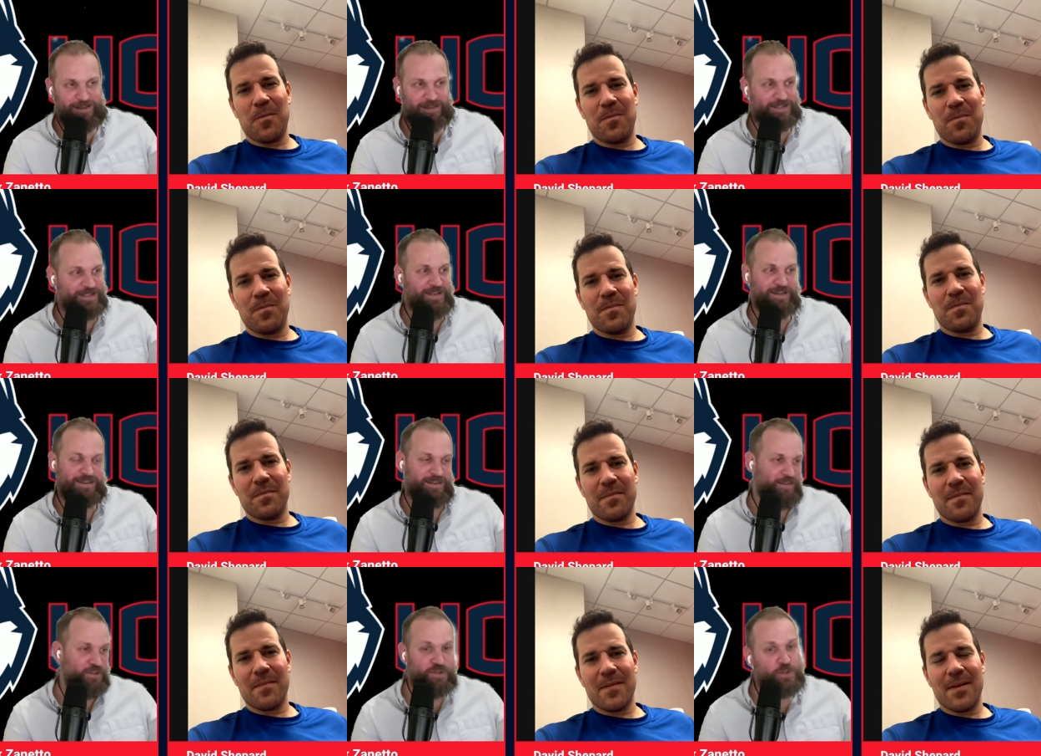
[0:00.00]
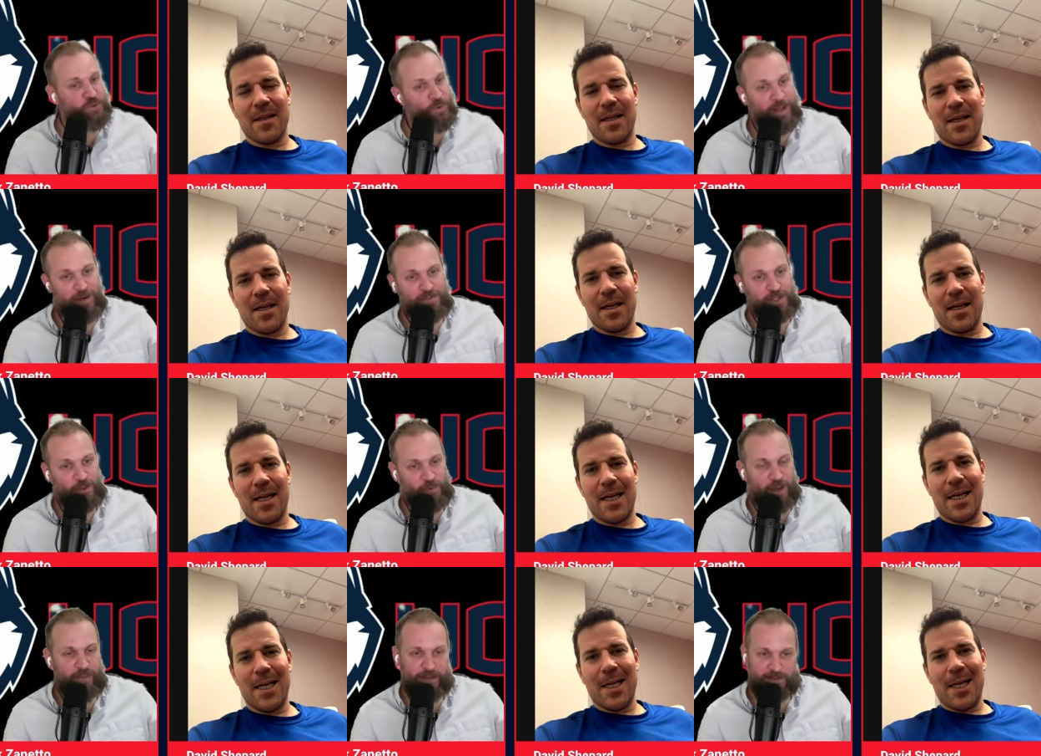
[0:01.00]
Speaker 1: listen, there's no tornadoes at
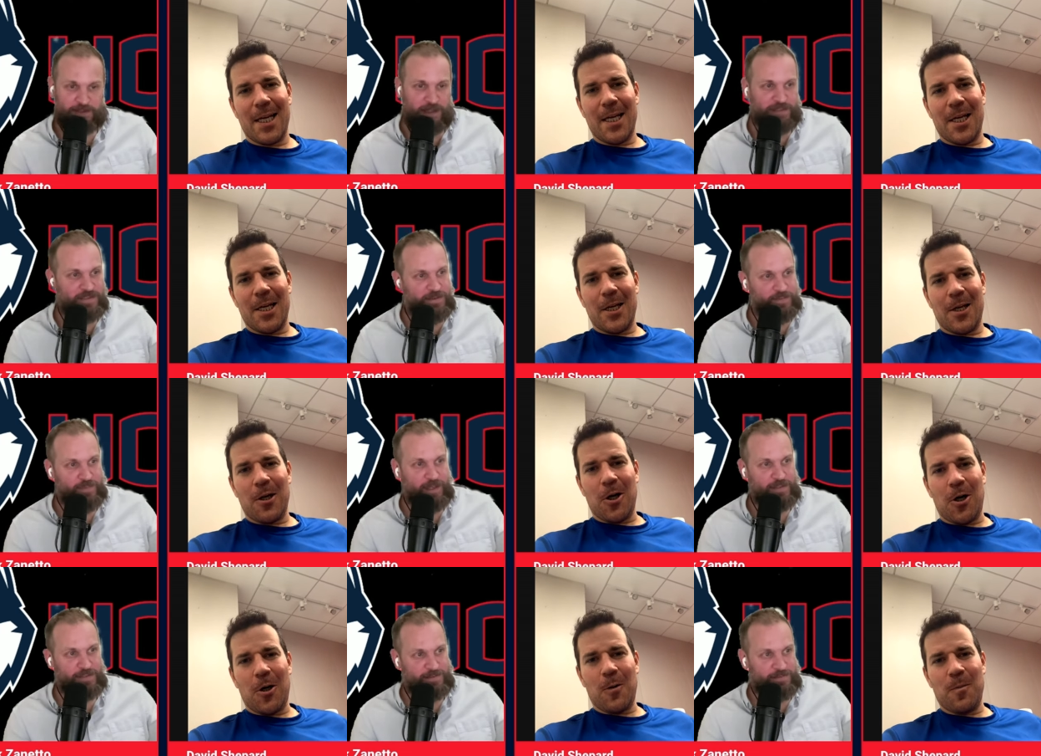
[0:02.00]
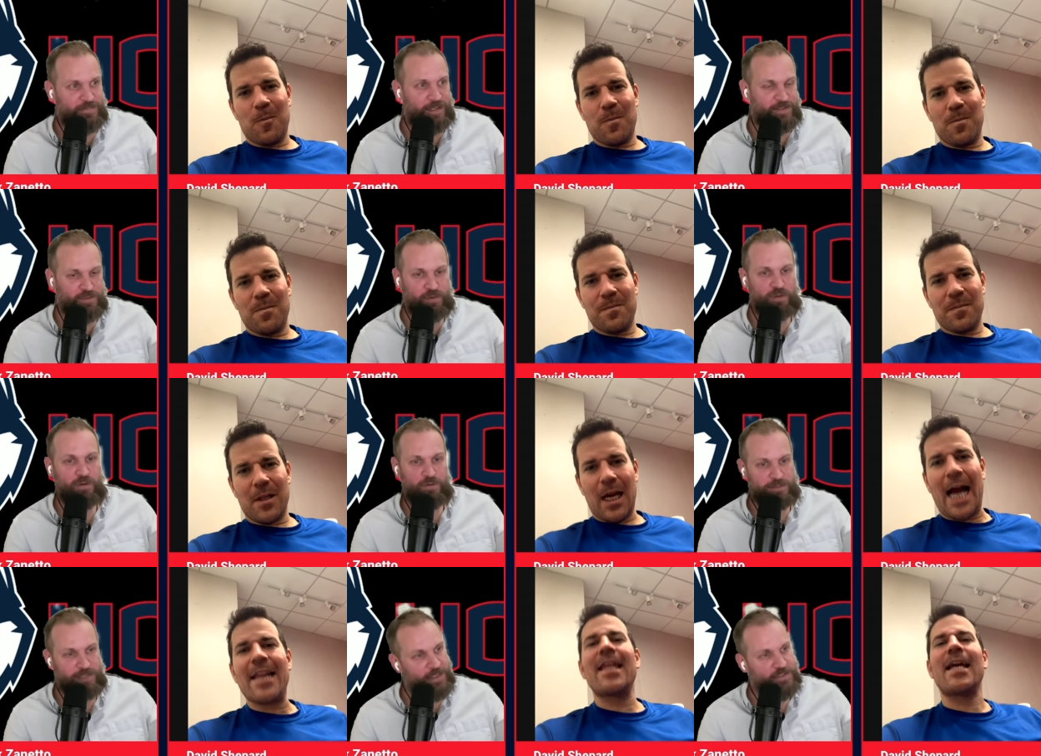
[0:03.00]
UConn. That's that's the that's that's the good
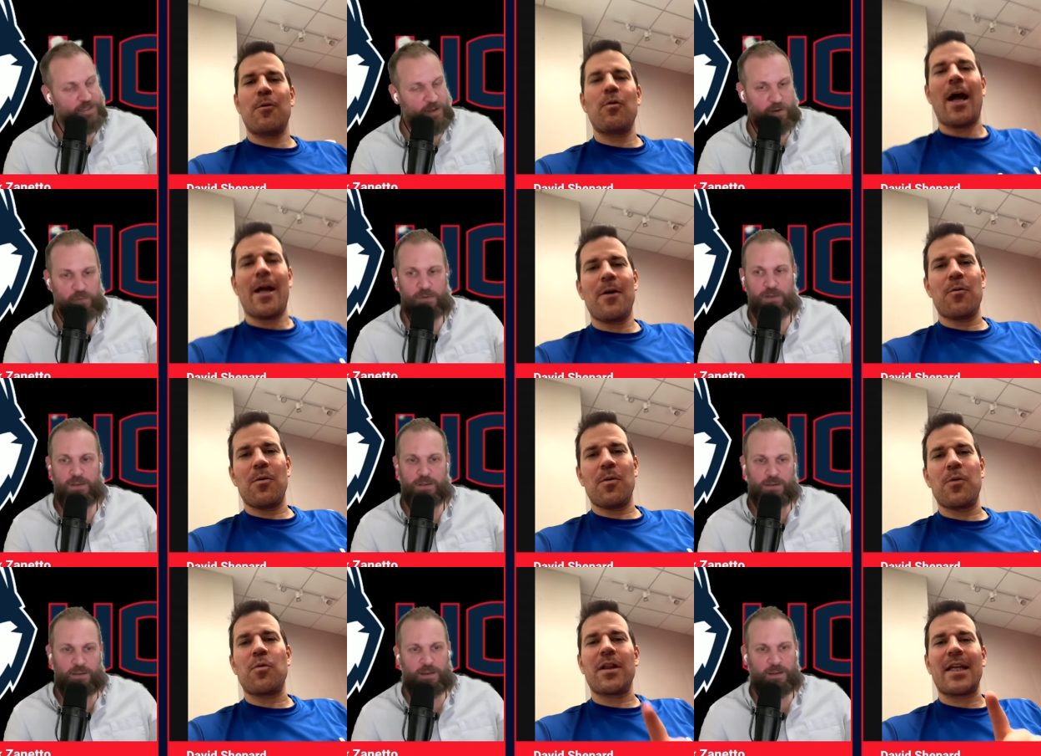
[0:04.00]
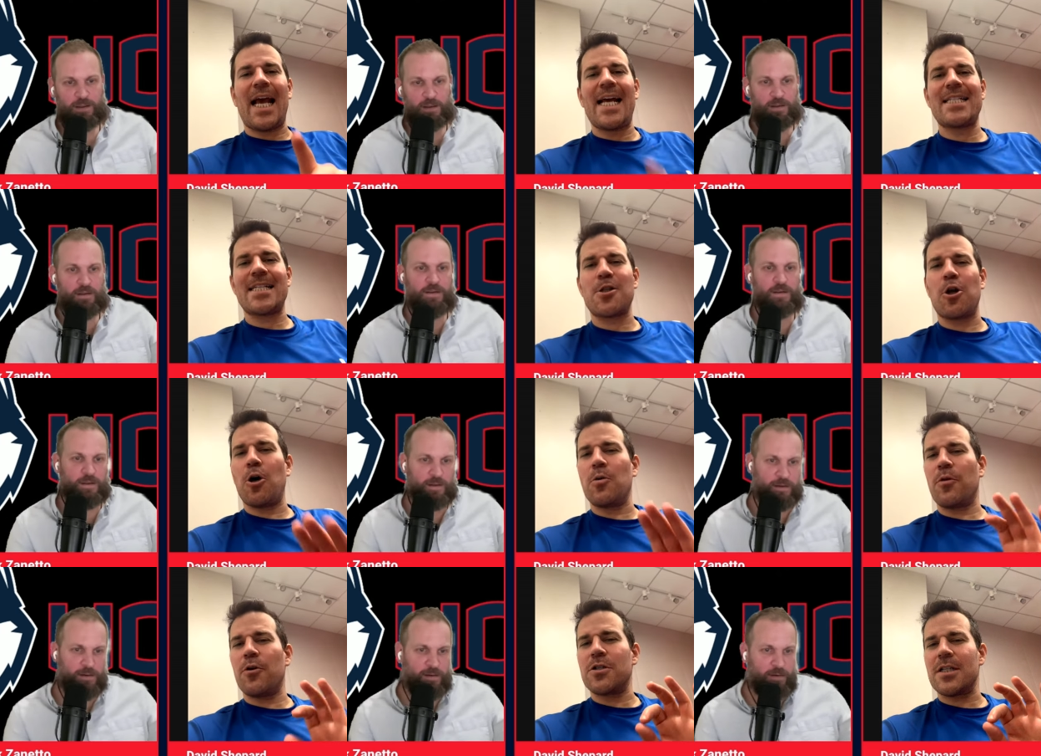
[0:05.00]
news. A lot of snow.
Speaker 2: With with Kansas though,
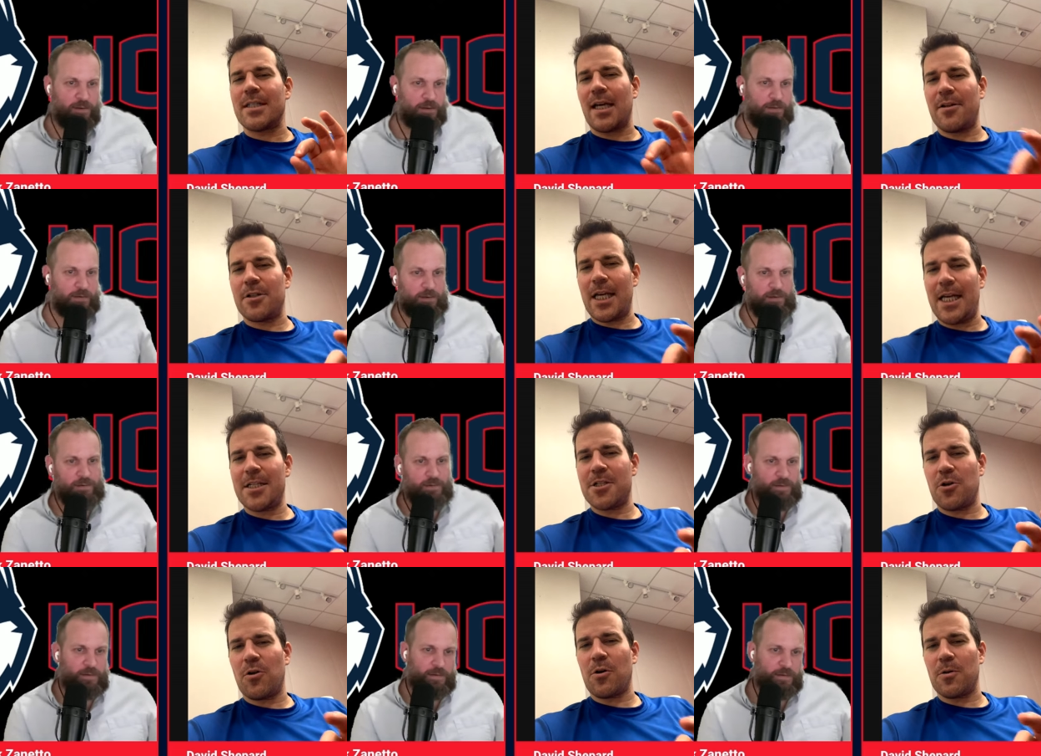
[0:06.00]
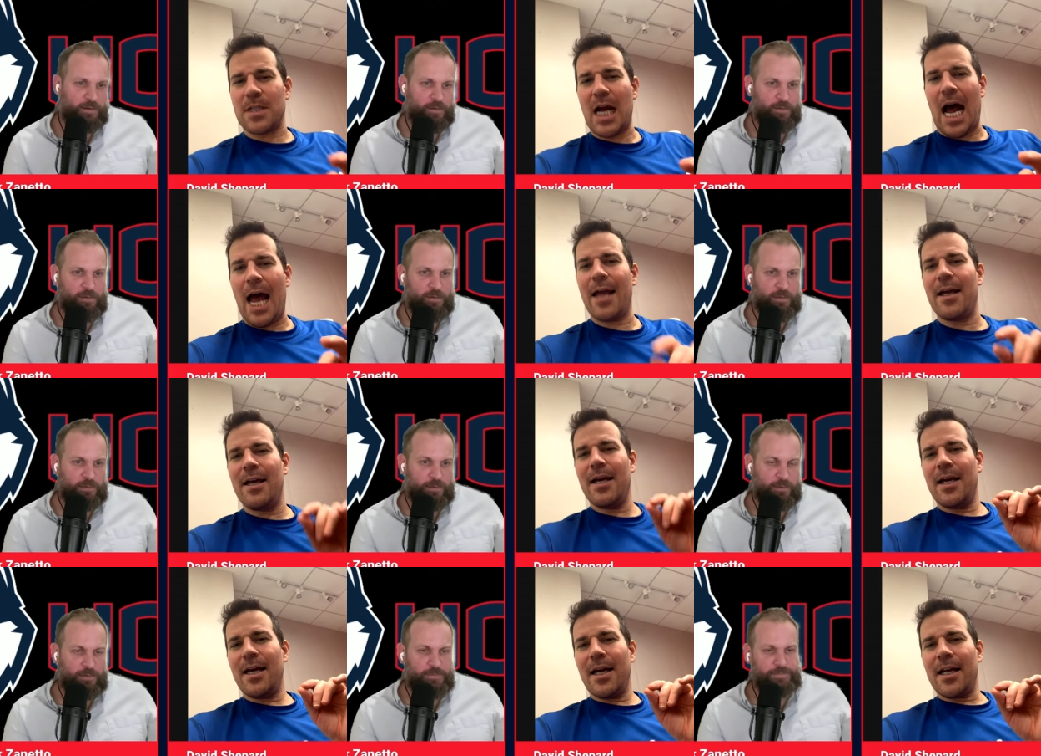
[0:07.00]
there's a there's a historical tie.
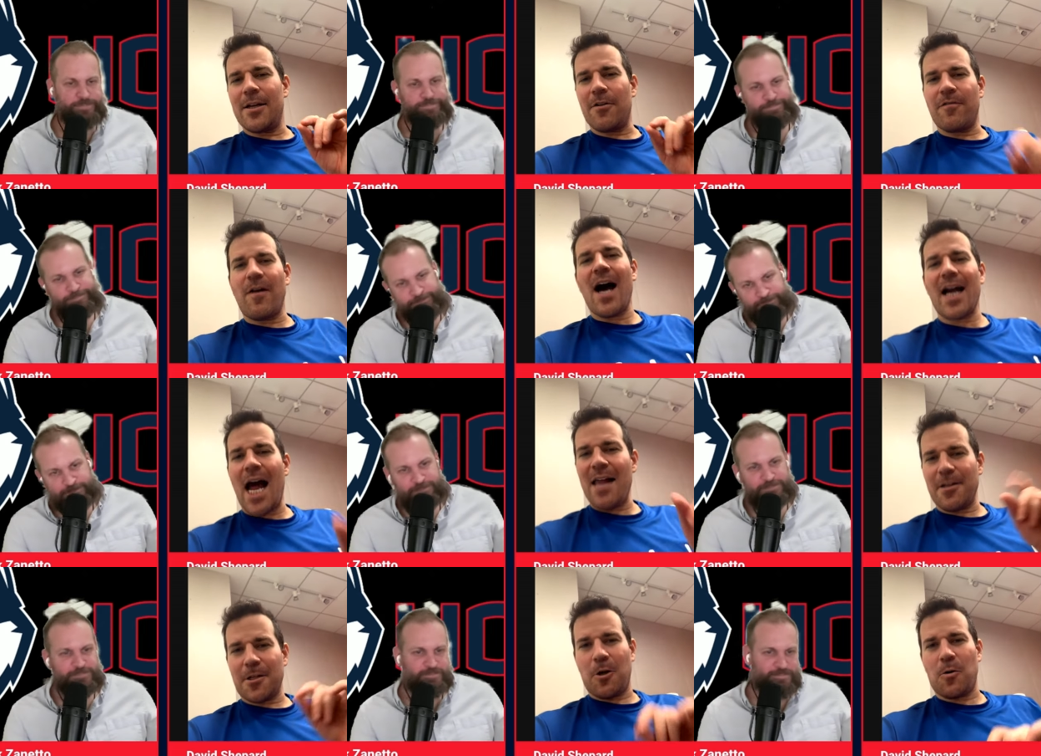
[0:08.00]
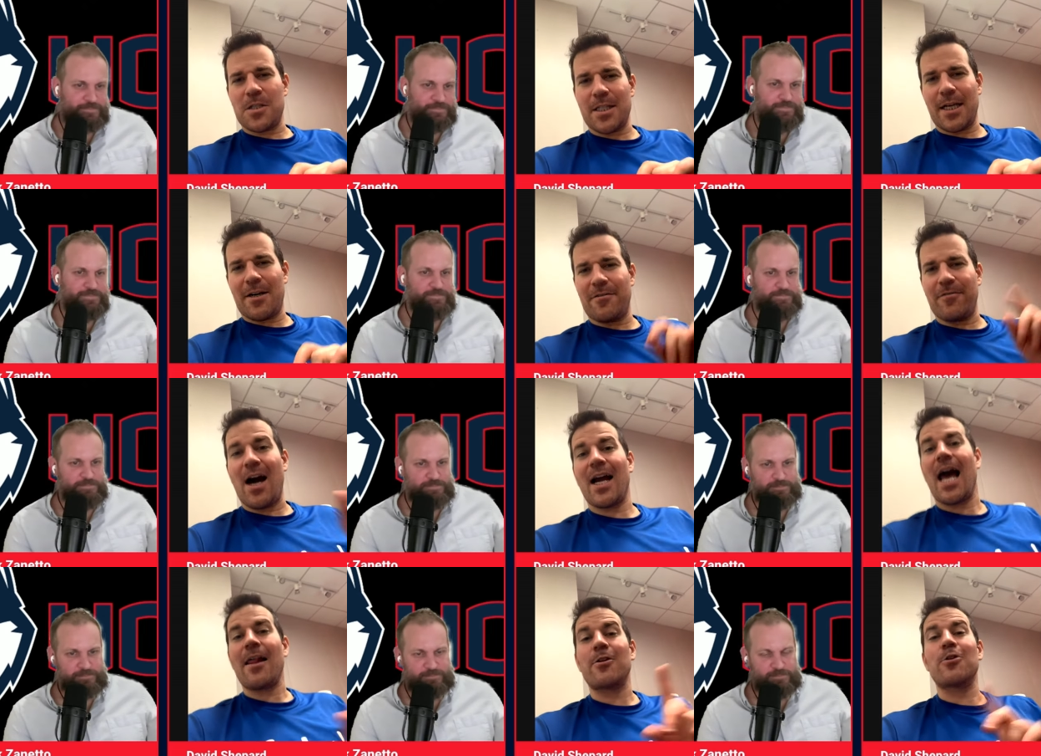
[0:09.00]
You know, Phog Allen coached there. Phog
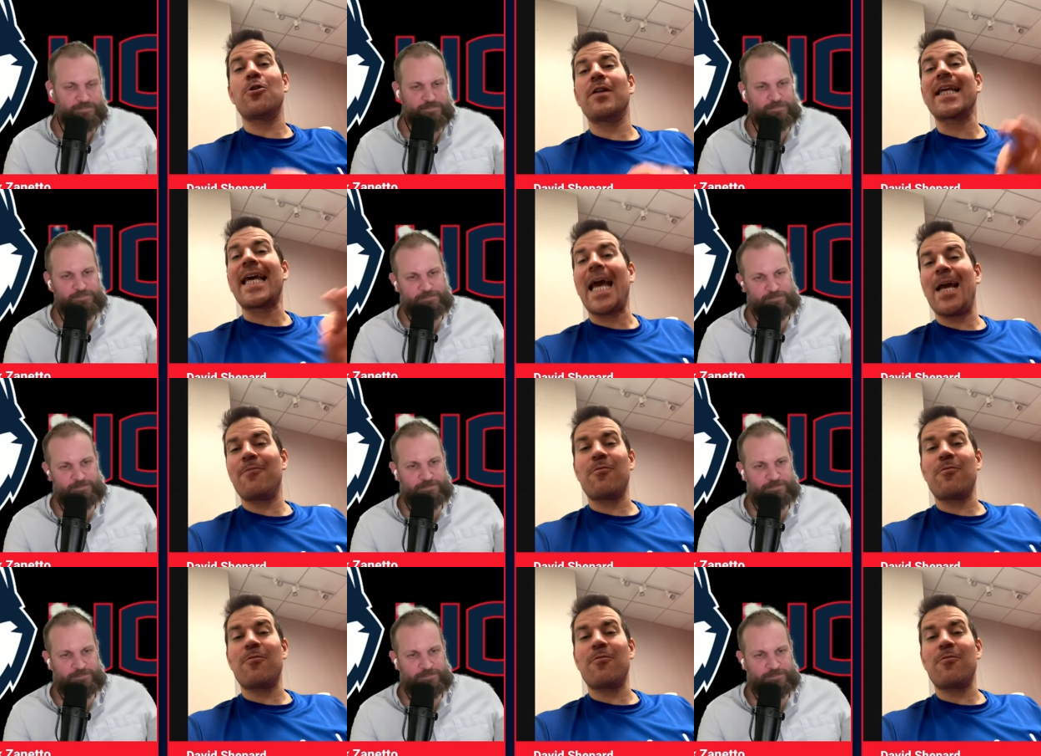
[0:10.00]
Allen learned the game